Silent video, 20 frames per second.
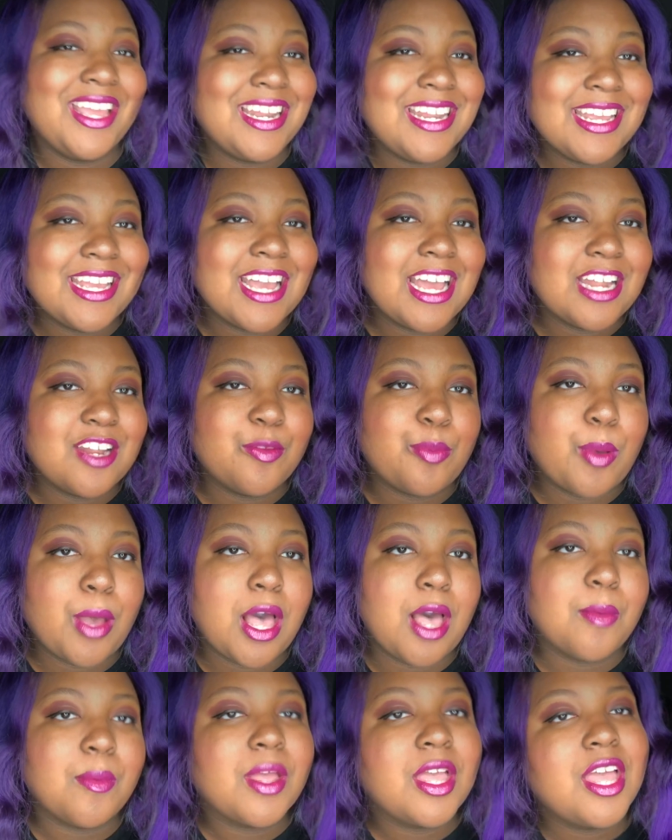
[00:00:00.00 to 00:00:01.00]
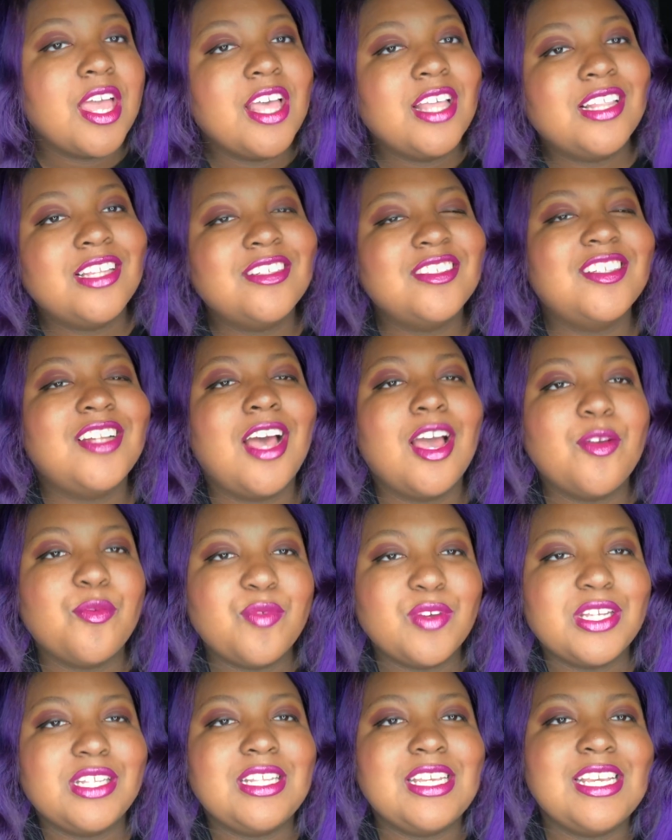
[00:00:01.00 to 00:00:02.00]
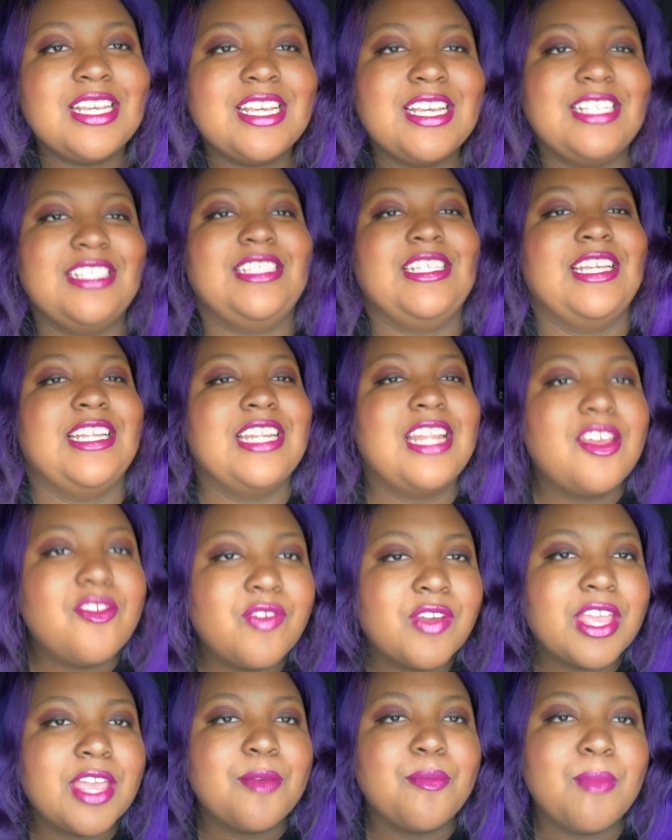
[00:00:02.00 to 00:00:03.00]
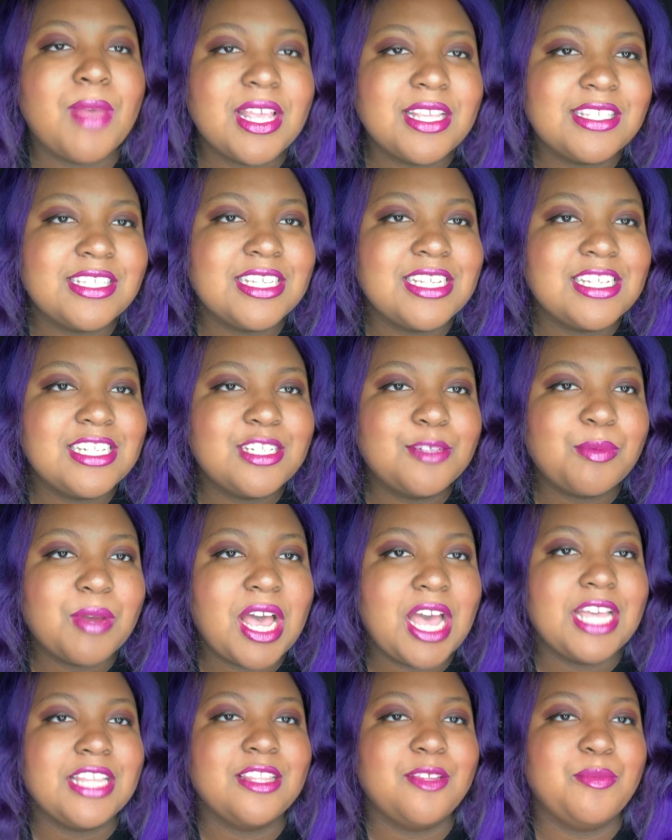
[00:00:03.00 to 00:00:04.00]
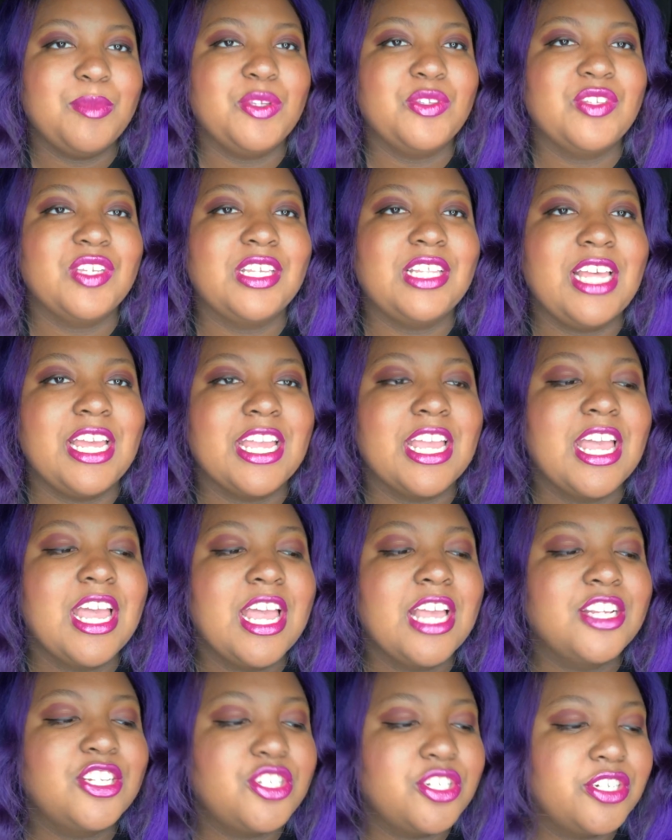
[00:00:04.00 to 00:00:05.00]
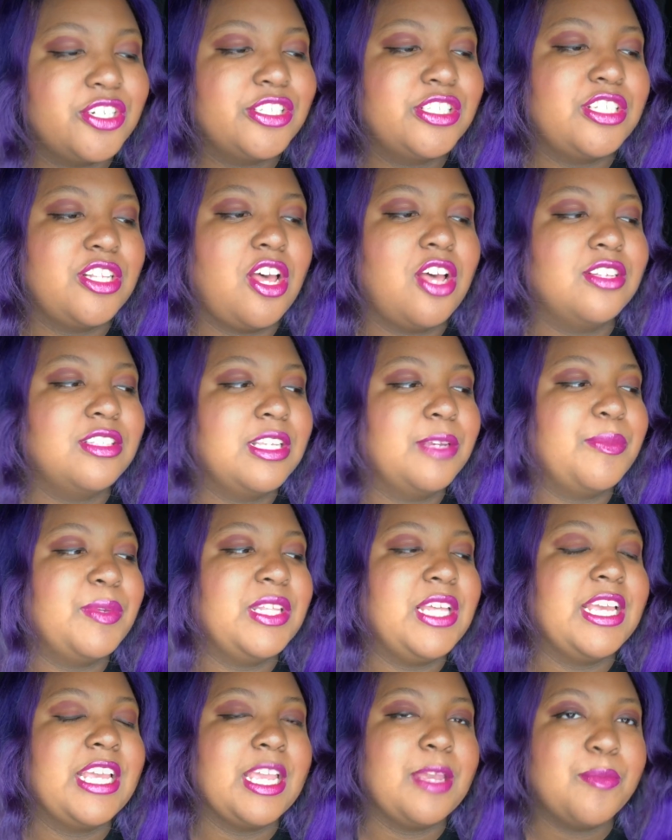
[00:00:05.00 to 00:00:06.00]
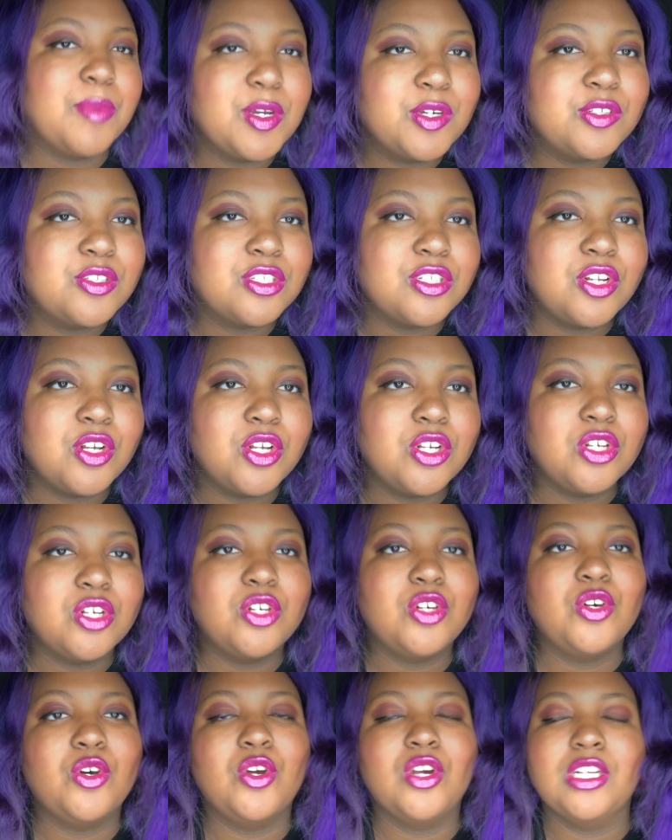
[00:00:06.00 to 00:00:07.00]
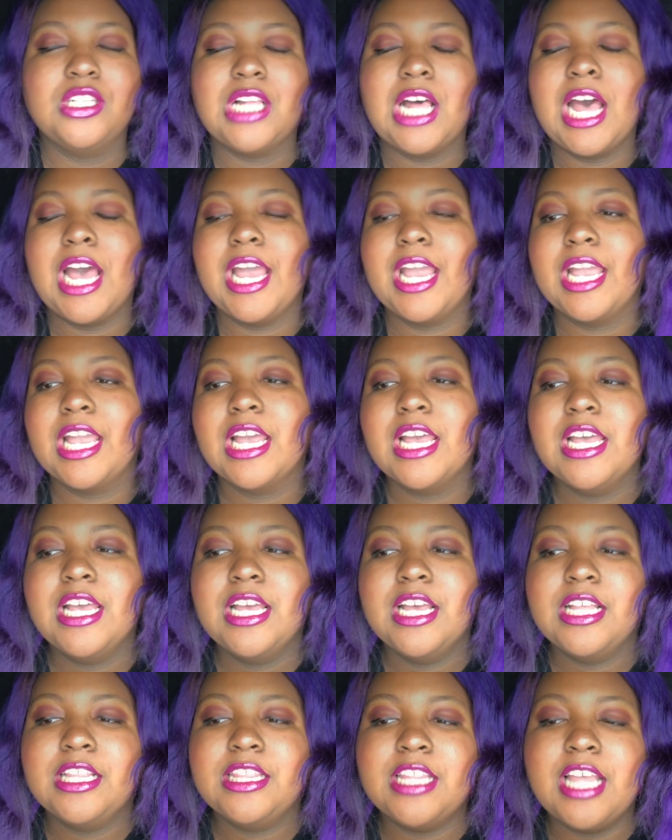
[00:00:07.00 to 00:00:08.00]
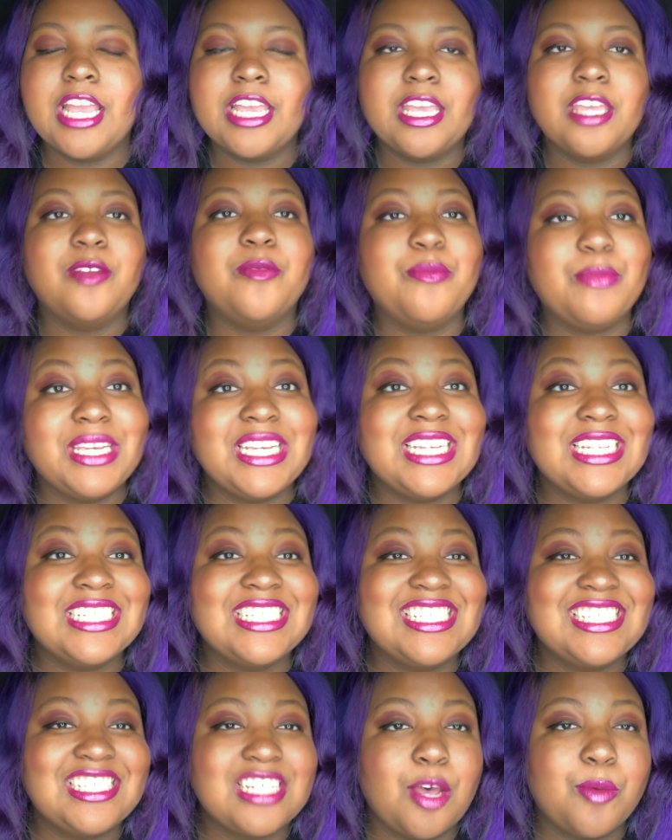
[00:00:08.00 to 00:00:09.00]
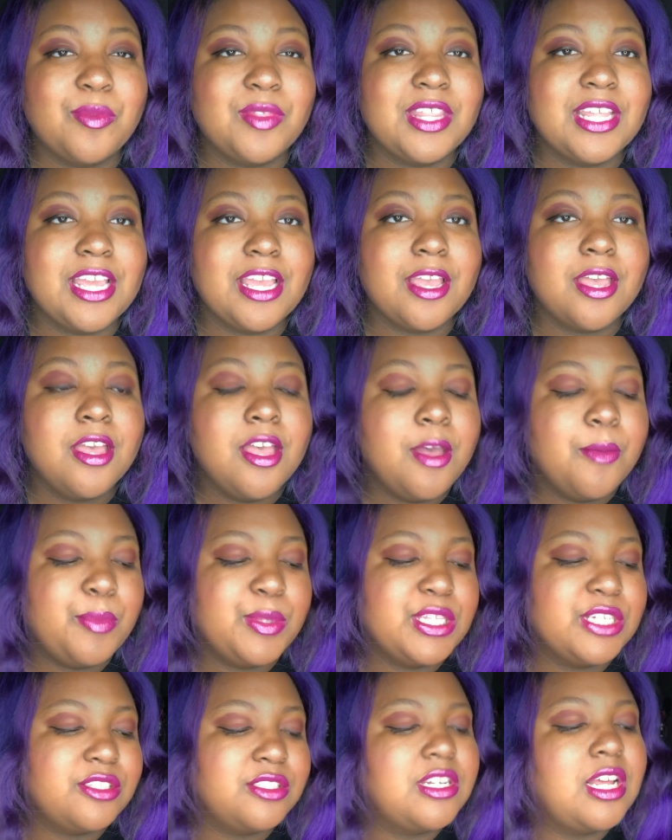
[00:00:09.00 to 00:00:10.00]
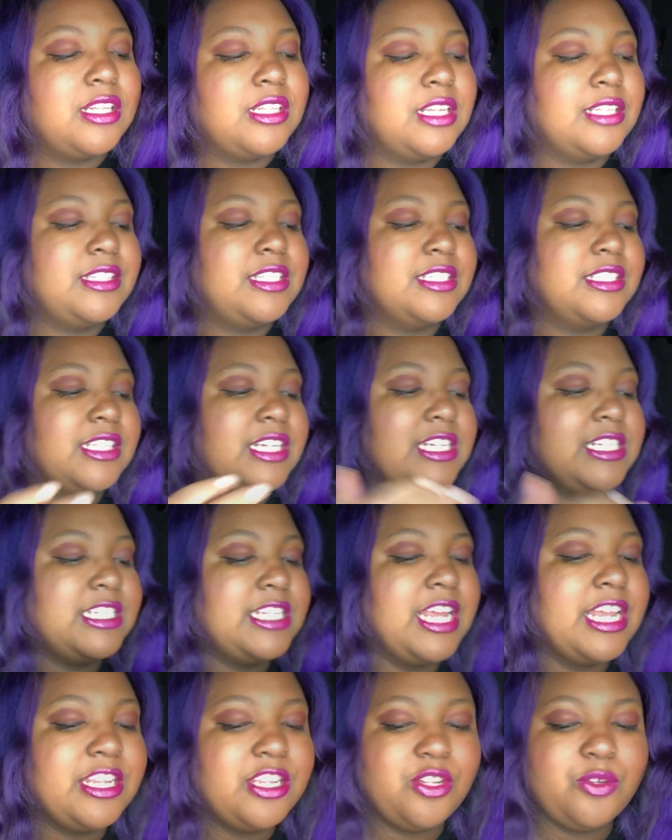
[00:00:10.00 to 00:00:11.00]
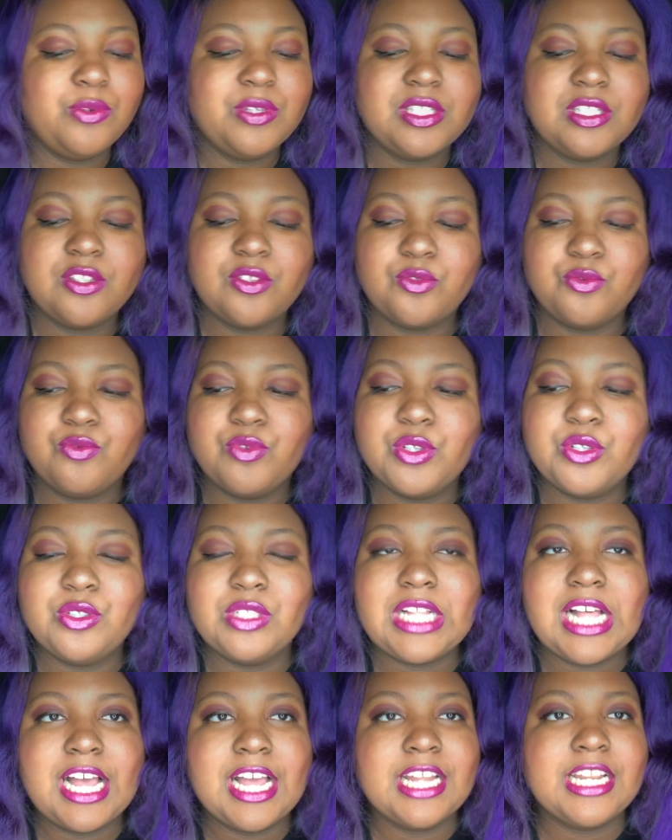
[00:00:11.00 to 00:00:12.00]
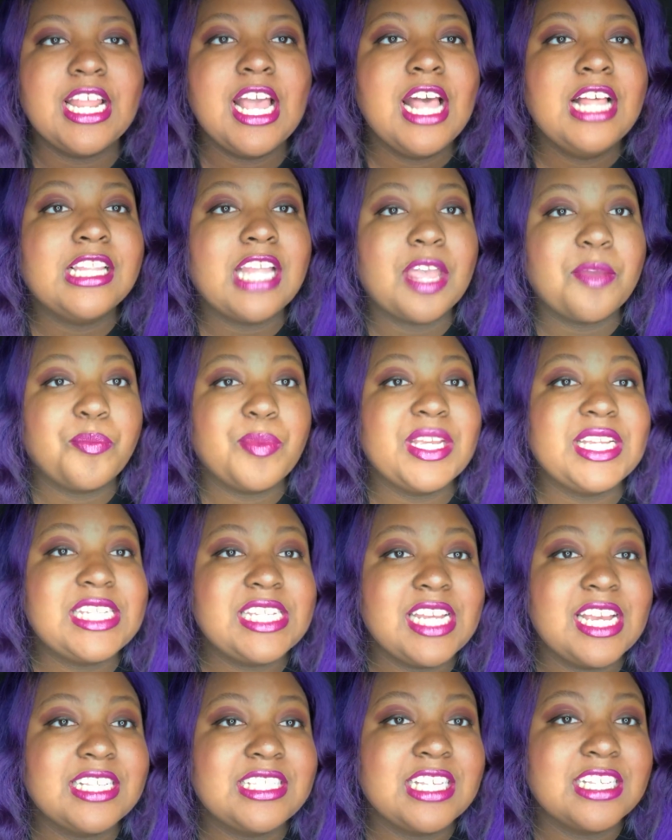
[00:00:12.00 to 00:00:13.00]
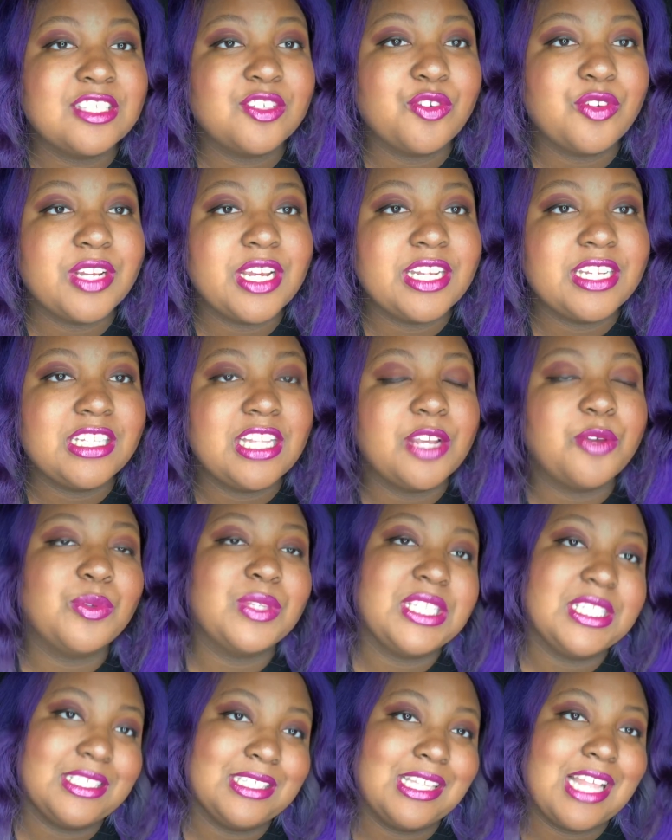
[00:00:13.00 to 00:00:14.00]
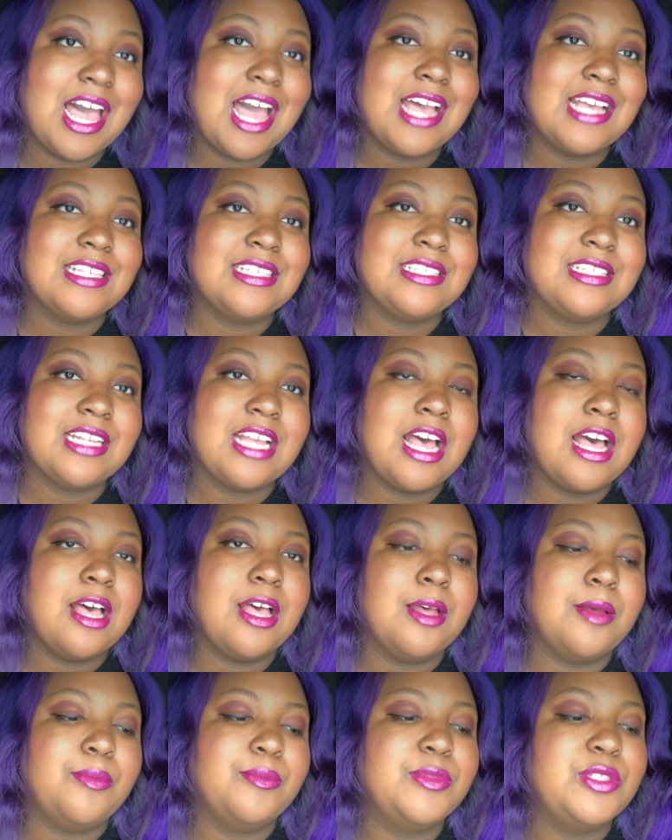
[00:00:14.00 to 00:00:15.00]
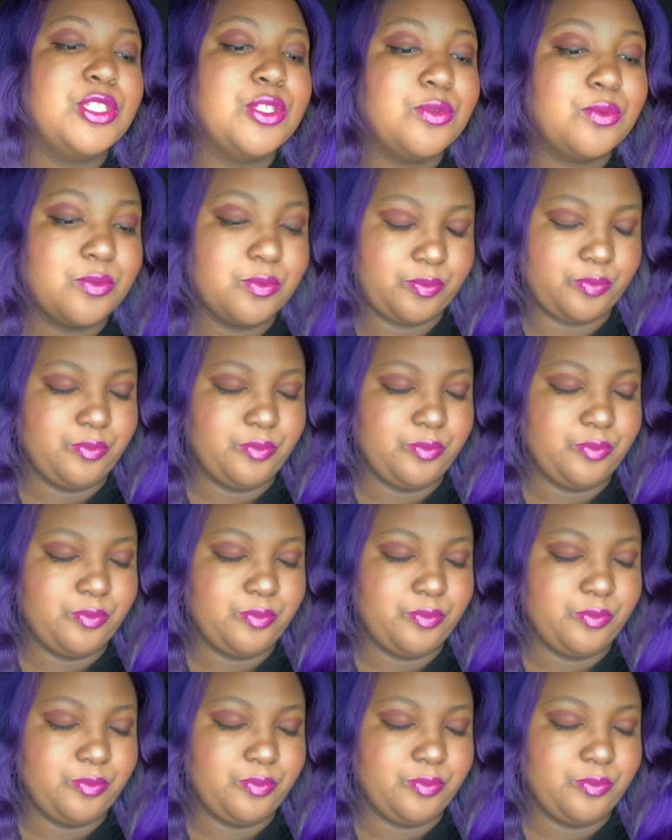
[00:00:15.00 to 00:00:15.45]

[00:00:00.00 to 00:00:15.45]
any kind of pop, there's not really a significant message behind the music. Like, sure, songs can be, like, emotional, or, like, it can mean something, but there's not, like, this continuous through line like BTS has created, like, with this last 2